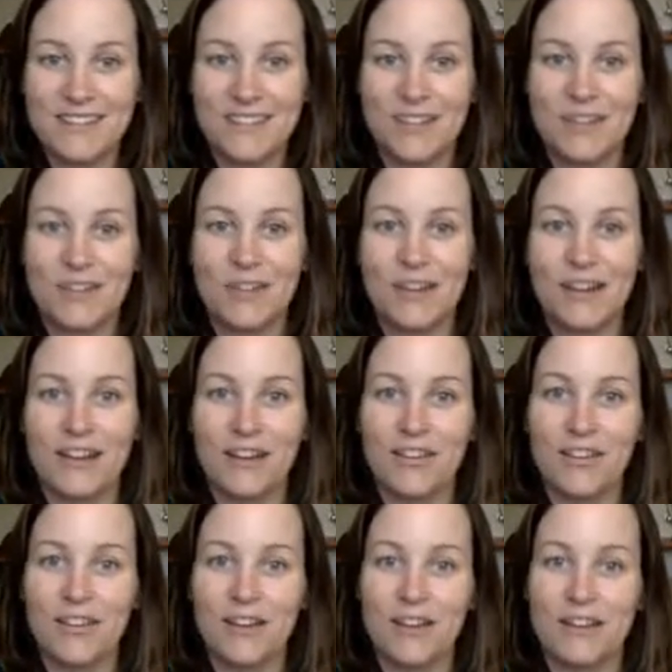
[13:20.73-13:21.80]
So I know
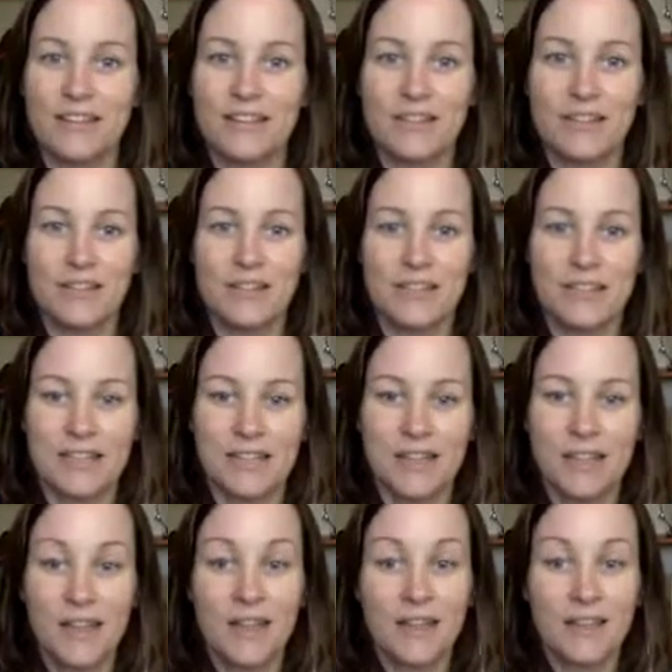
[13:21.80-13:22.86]
you guys have really
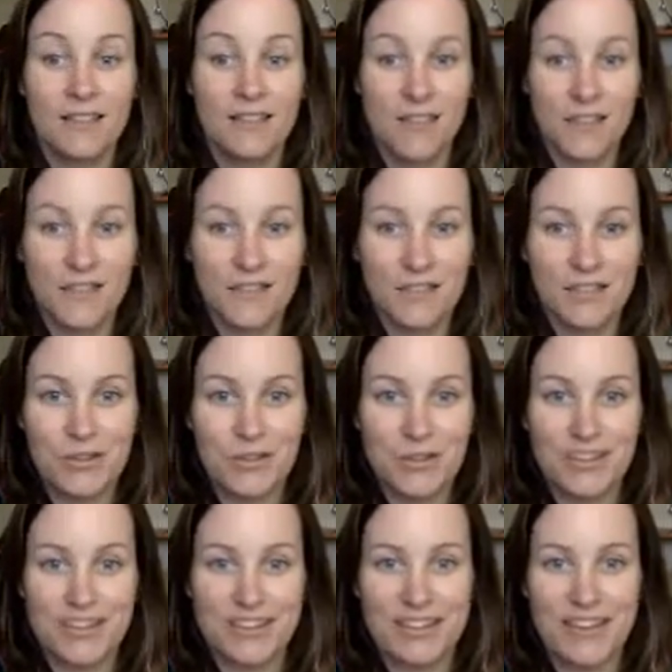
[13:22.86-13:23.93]
loved the
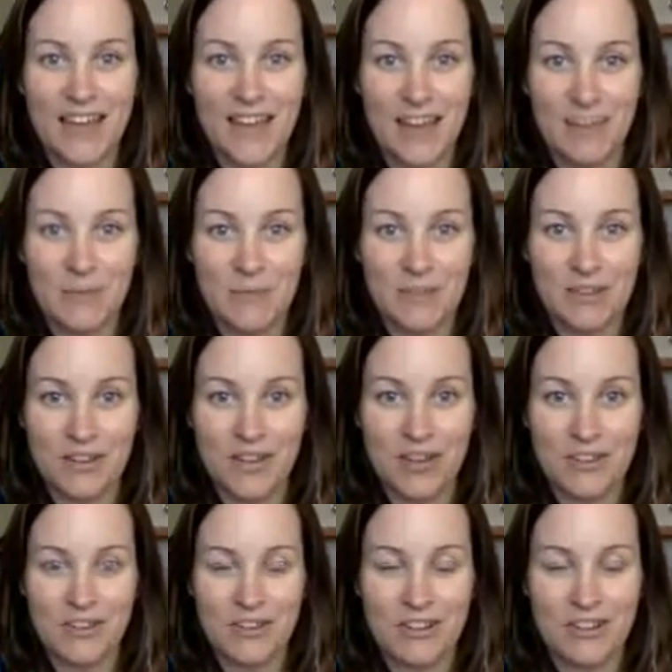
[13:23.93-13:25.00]
courses that have been
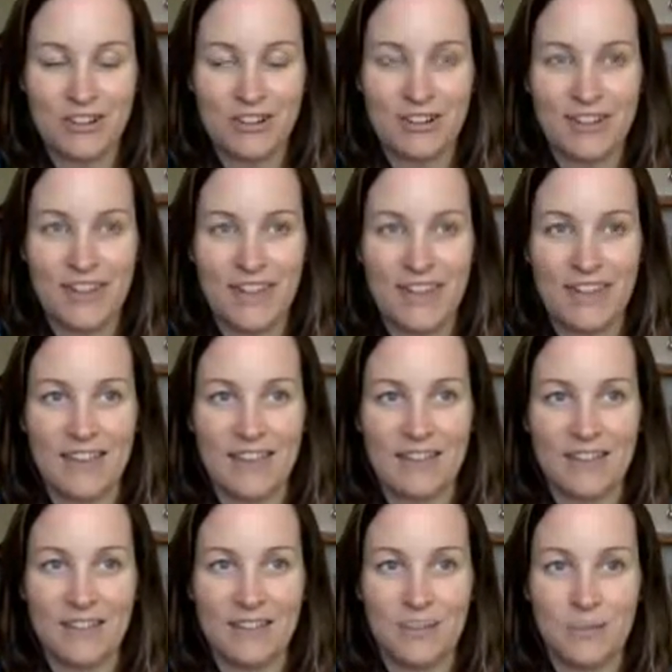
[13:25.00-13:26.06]
offered,
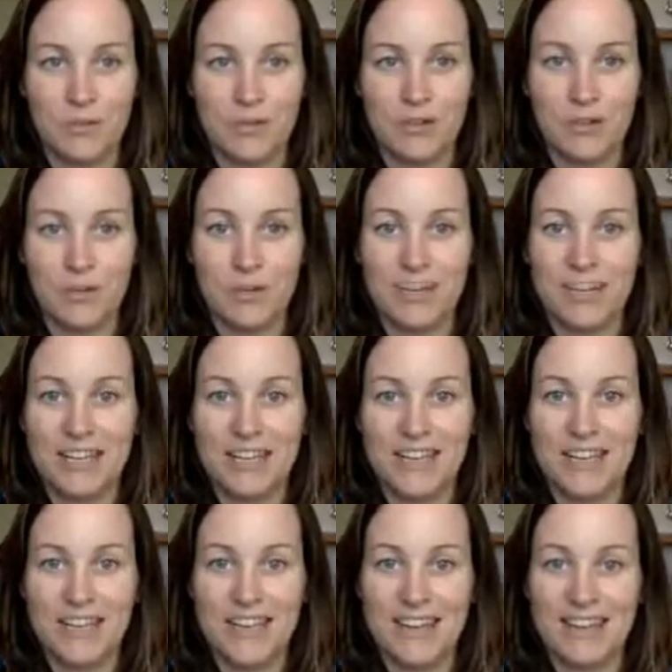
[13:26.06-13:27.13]
and we're working
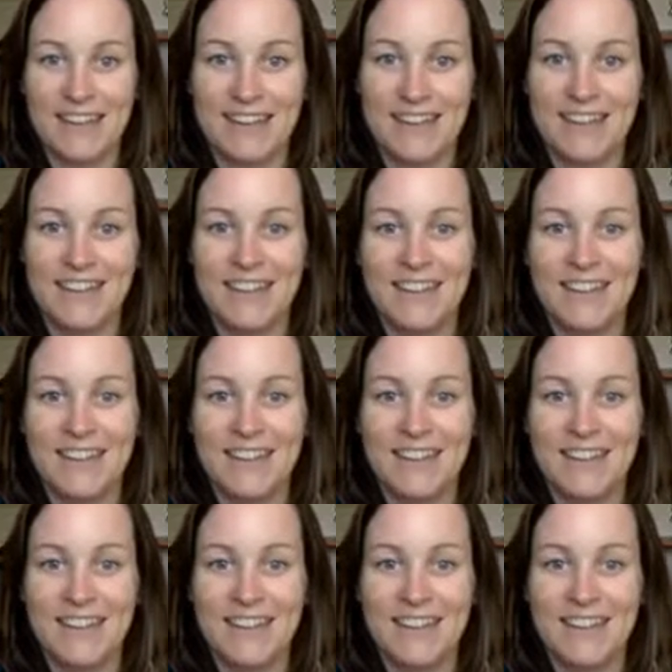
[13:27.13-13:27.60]
on getting